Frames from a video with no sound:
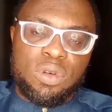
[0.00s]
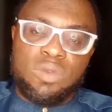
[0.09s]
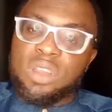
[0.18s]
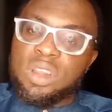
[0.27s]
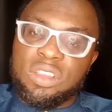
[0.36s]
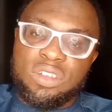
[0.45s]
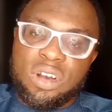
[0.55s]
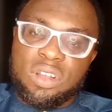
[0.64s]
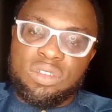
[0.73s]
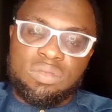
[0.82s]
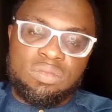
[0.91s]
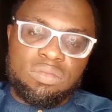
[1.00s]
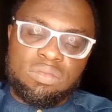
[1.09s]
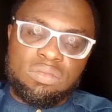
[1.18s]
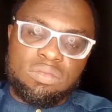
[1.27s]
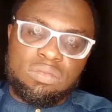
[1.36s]
of the Nigerian
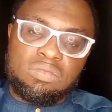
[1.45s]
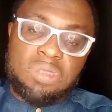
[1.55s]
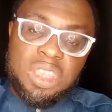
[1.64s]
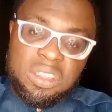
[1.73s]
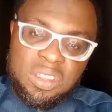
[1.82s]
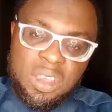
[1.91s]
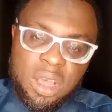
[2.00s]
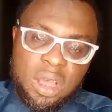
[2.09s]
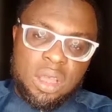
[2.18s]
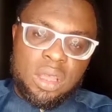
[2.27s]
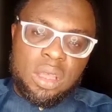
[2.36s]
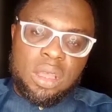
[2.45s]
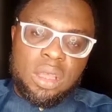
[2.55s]
media